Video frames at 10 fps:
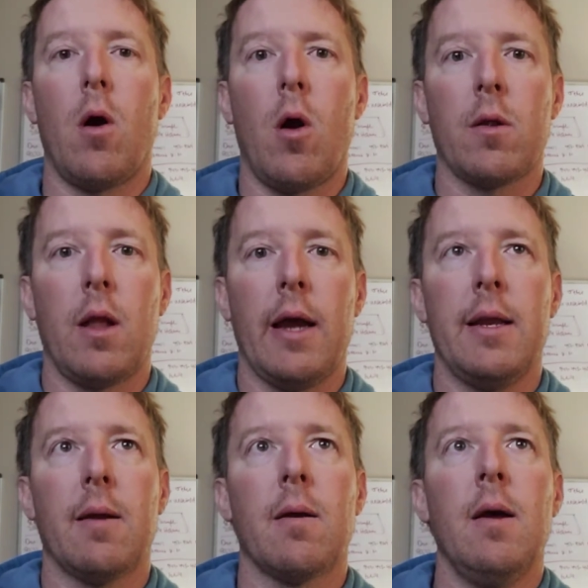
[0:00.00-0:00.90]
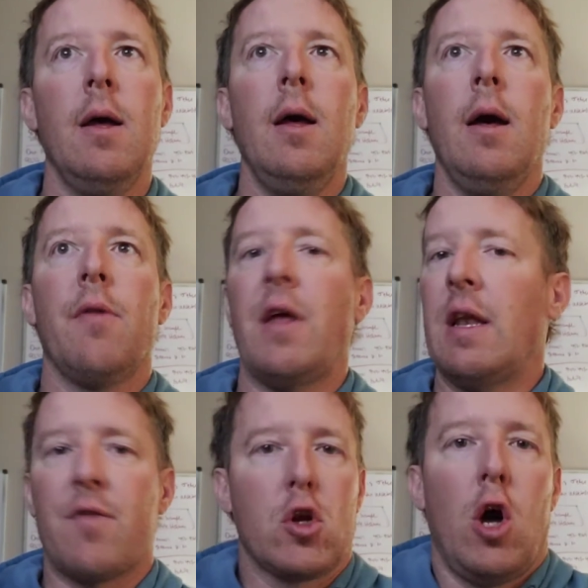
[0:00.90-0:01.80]
hard line here. They
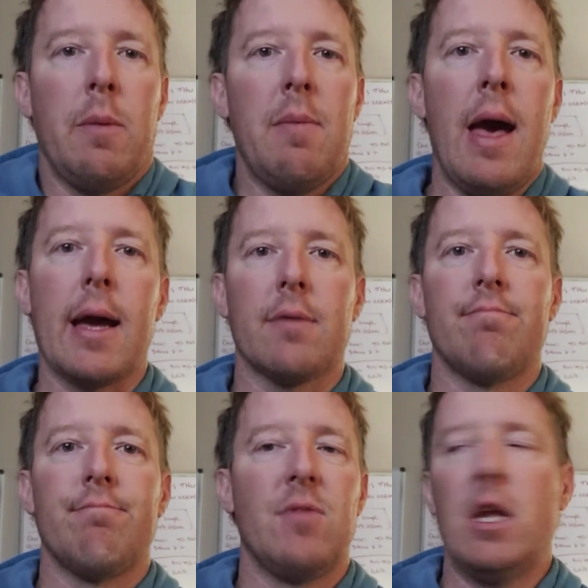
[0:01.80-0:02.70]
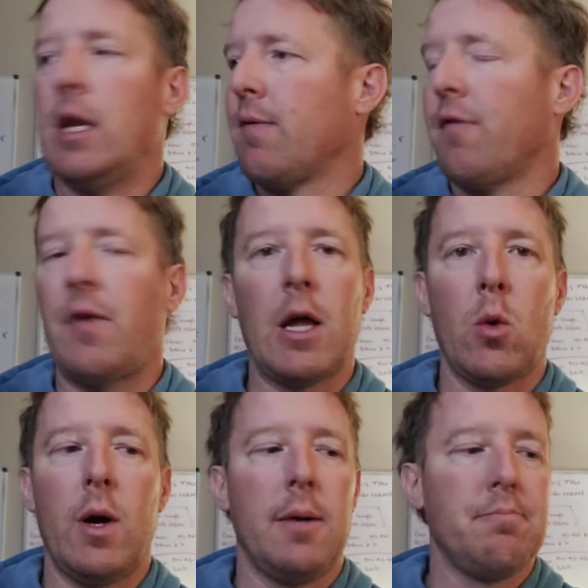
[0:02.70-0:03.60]
never call me back. They never
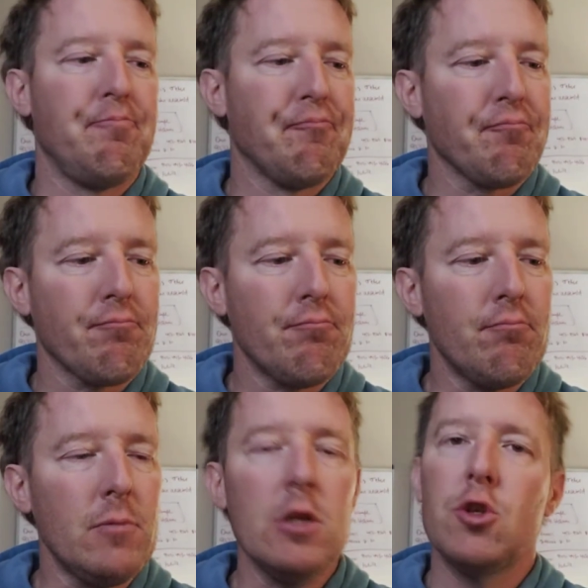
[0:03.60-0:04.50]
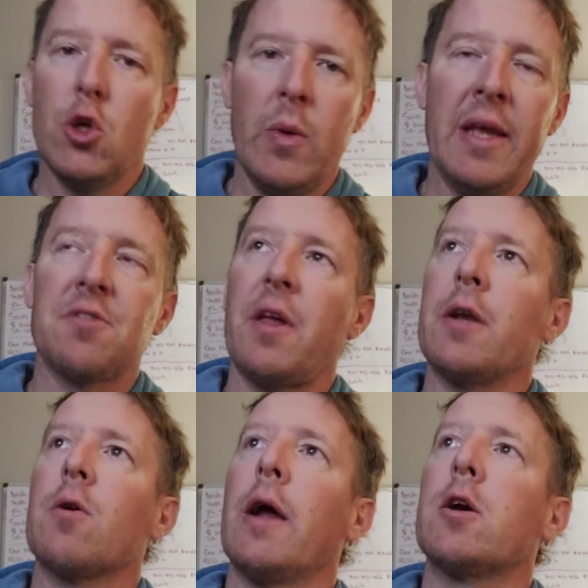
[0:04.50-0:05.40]
follow up. 2 weeks
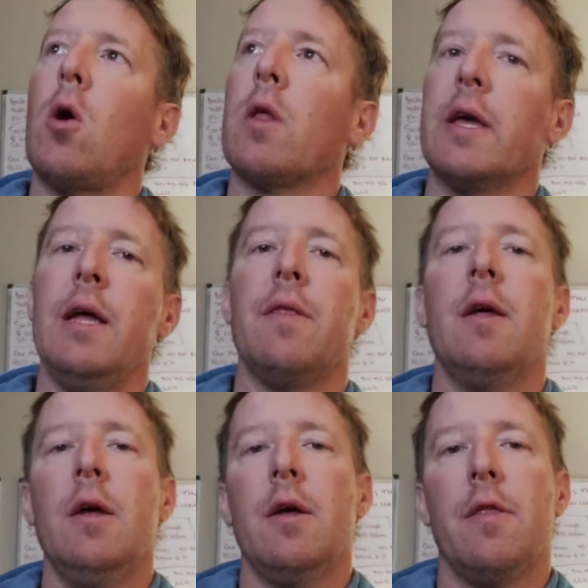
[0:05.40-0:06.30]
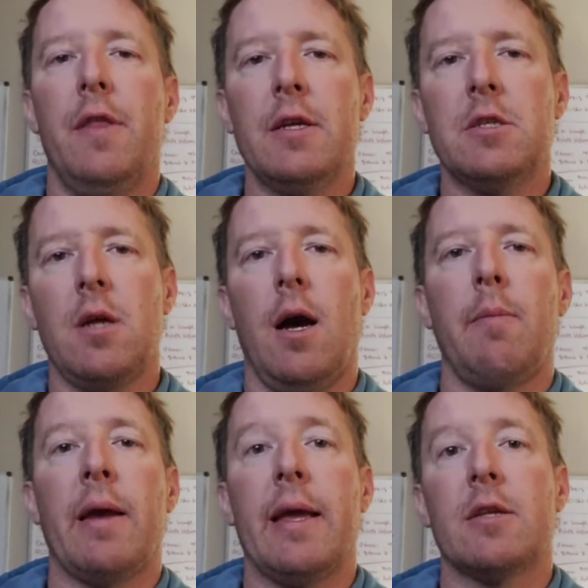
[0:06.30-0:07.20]
later, I call again. This
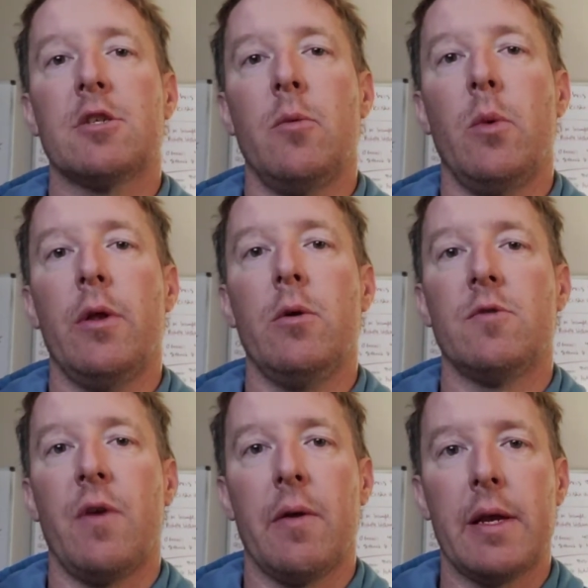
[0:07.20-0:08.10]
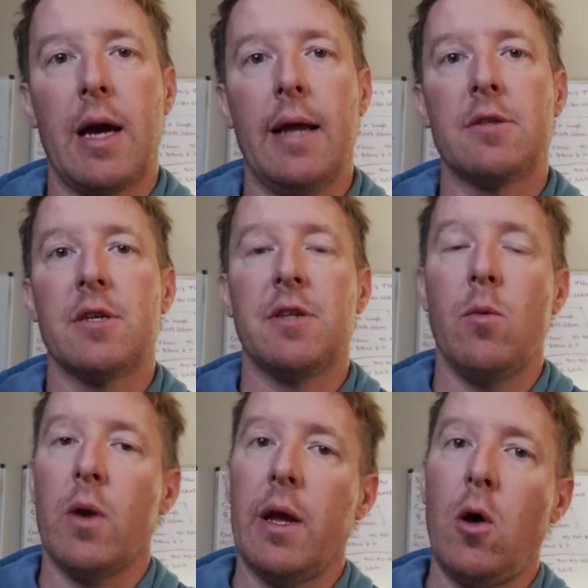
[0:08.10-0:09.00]
time I get someone who's very kind, says they
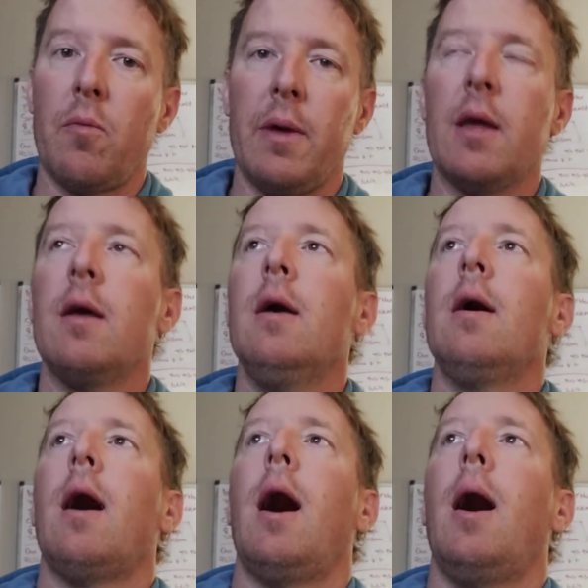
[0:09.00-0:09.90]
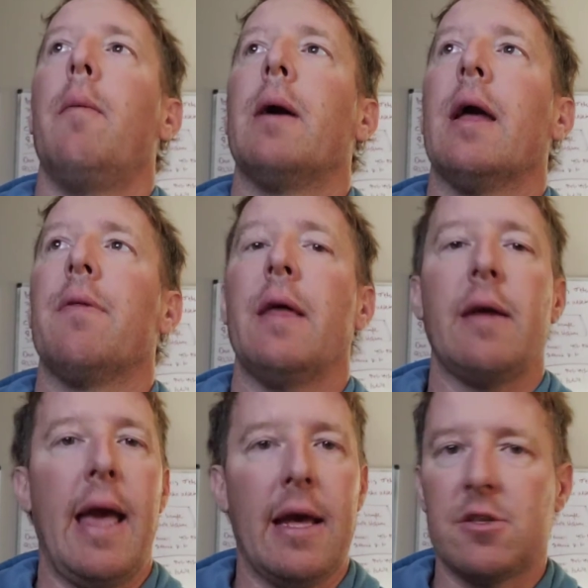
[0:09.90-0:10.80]
want to help me. And
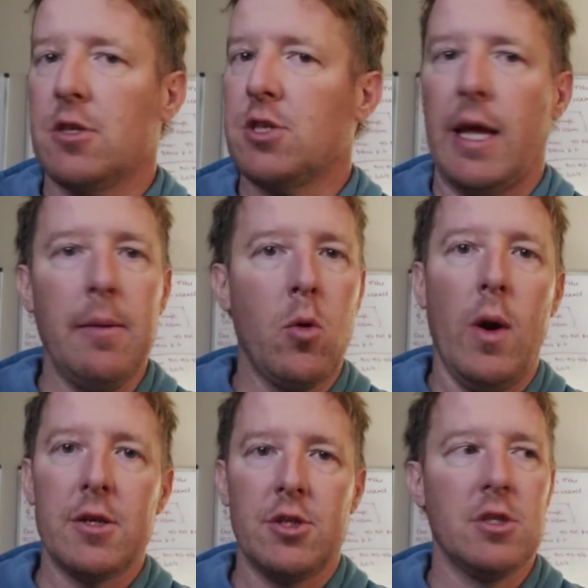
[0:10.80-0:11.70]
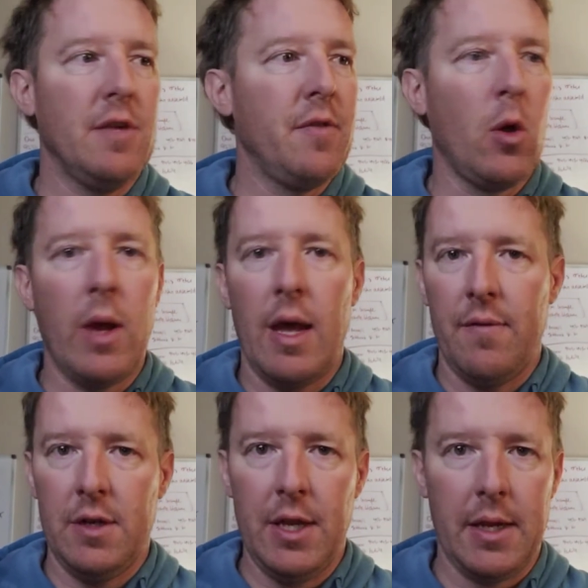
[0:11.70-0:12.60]
they ask the same questions, even though we have
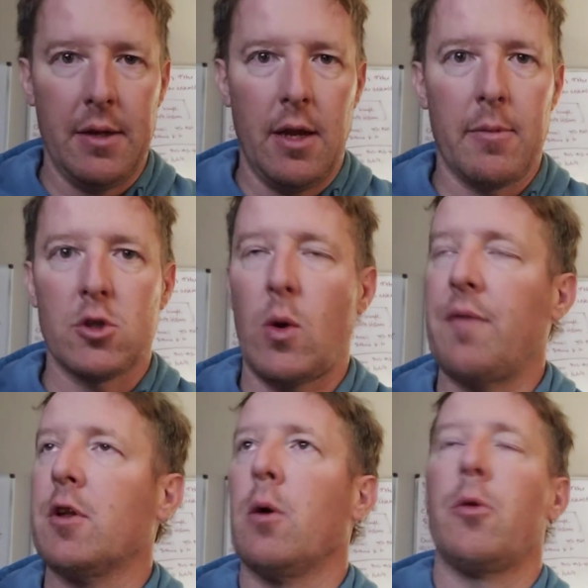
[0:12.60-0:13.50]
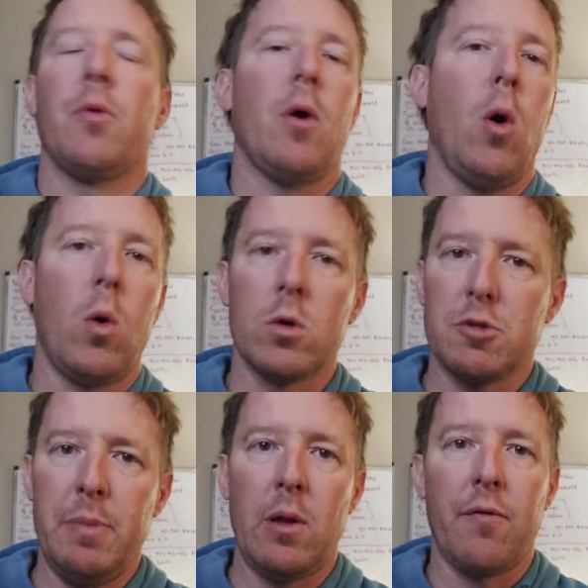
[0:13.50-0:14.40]
a ticket number. So I have to go through the whole
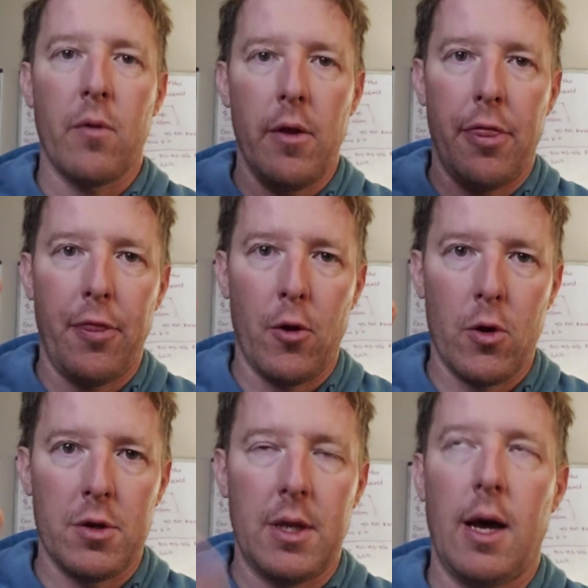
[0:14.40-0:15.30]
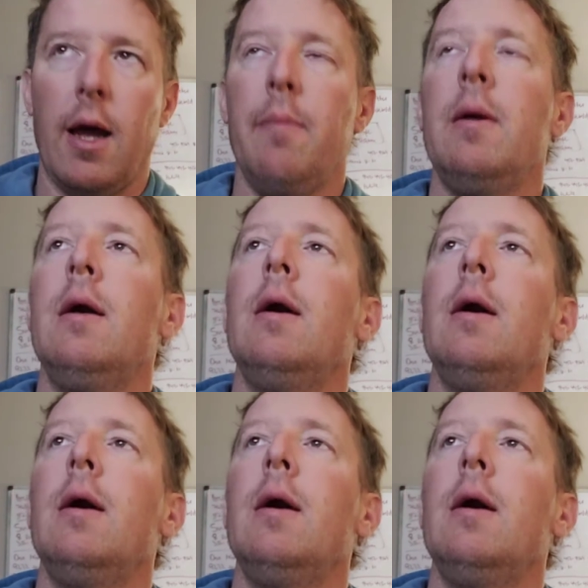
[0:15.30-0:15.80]
spiel for a third time.